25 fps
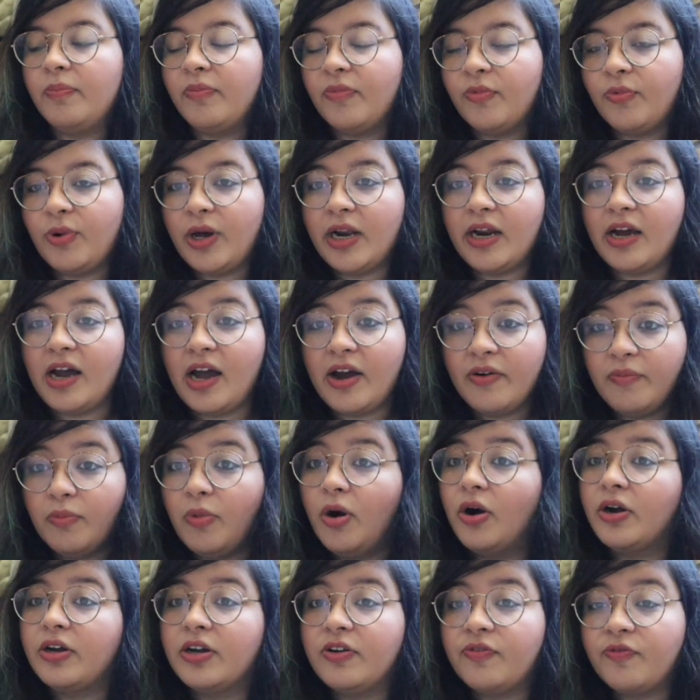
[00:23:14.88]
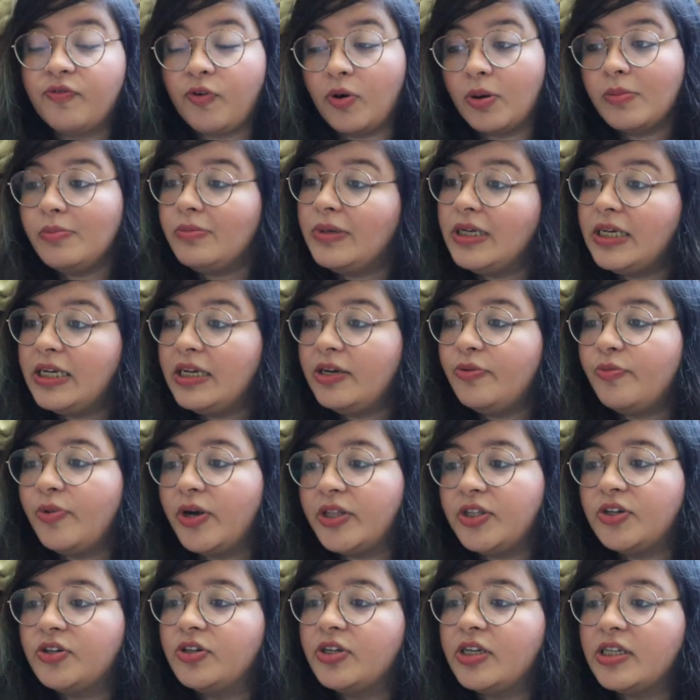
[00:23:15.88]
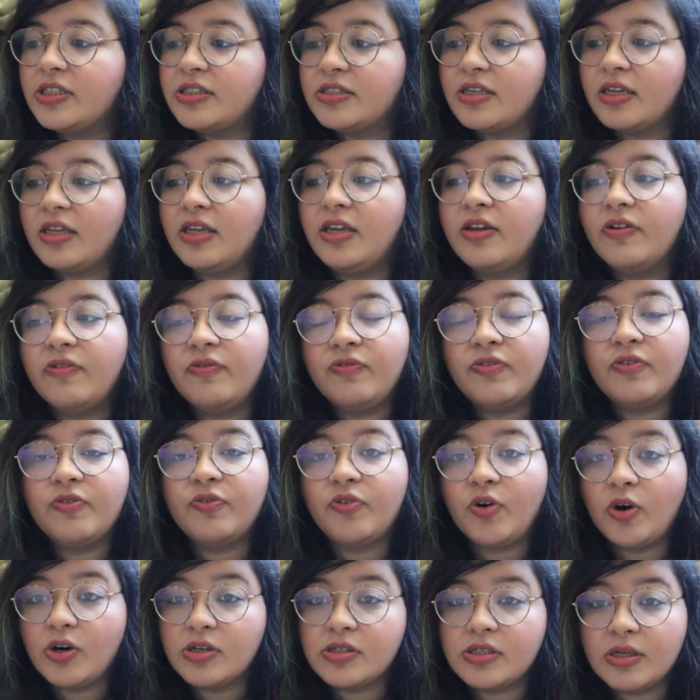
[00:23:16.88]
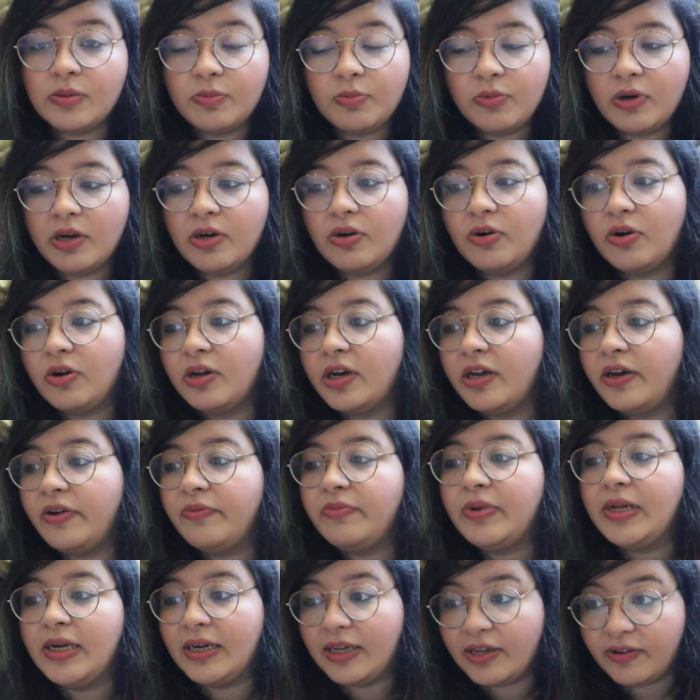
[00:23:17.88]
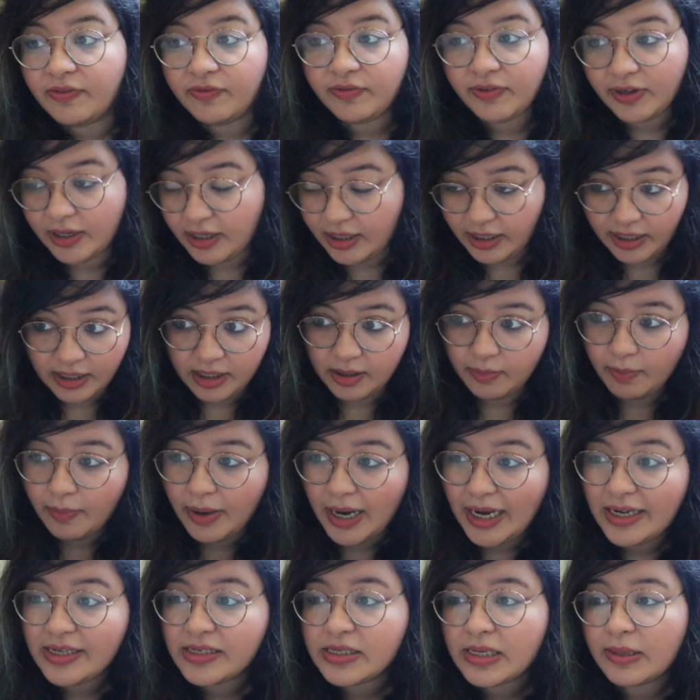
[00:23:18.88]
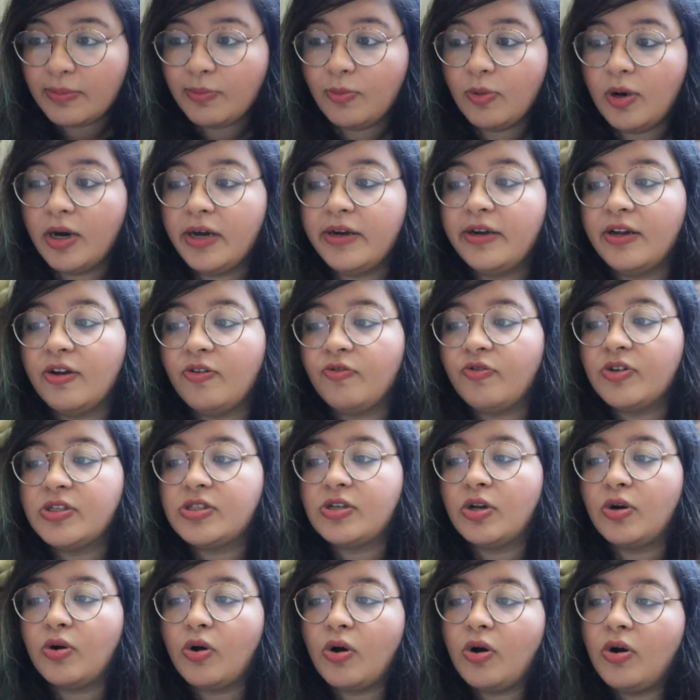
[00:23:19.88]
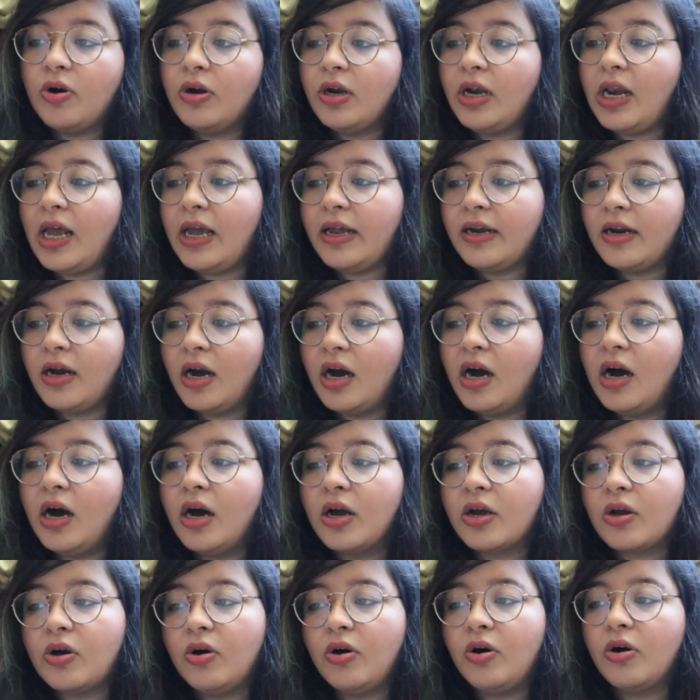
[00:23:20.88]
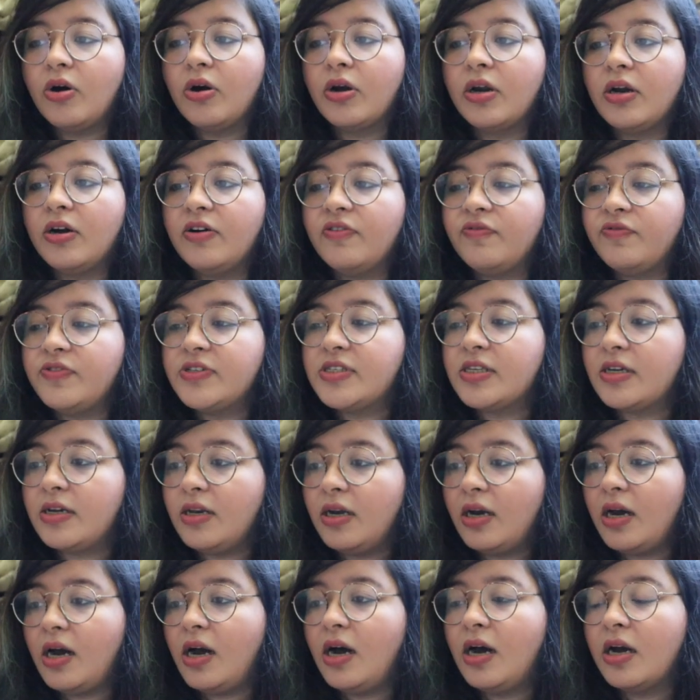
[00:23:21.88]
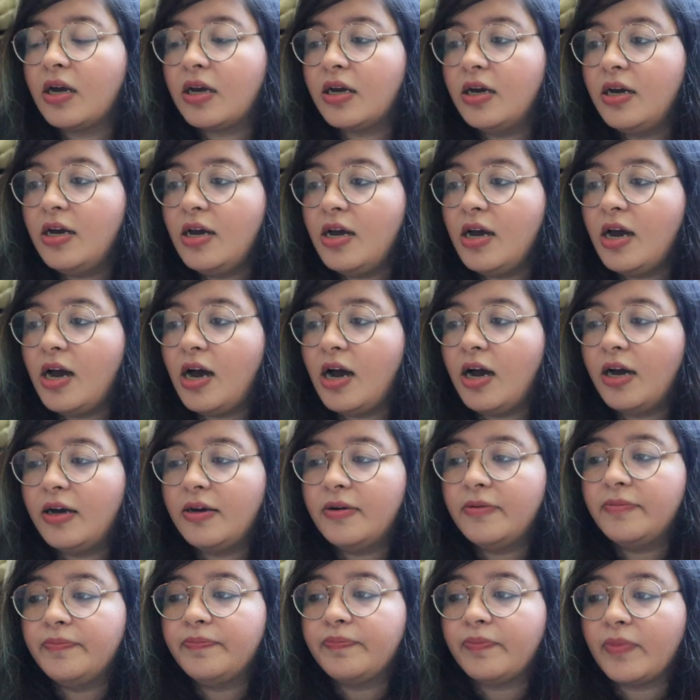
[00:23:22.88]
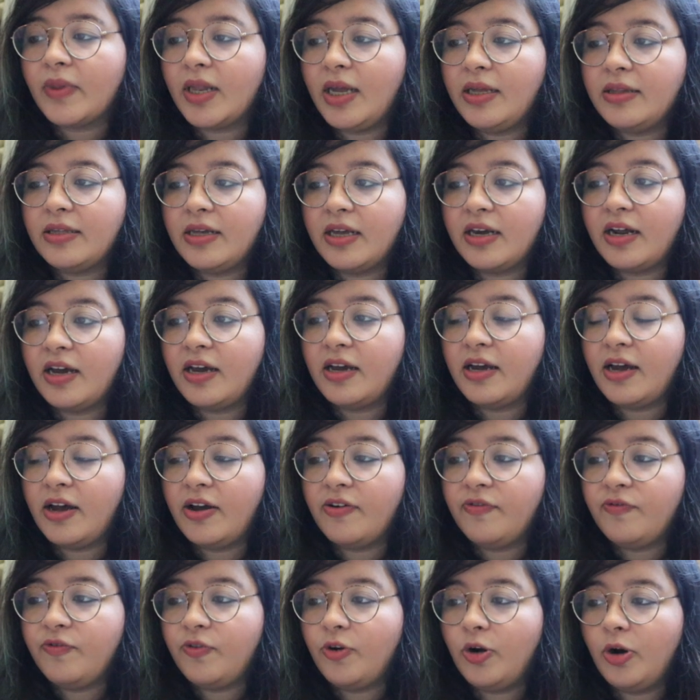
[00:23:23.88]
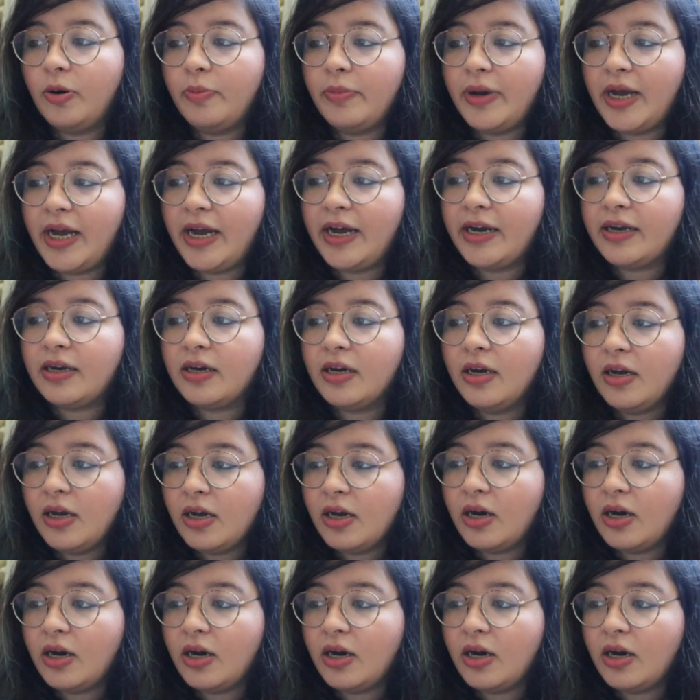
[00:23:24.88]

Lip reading: whether I bought it for me, whether it's a gift for someone or I've been gifted it by someone, if it's an online ARC or a physical ARC, and then I have format.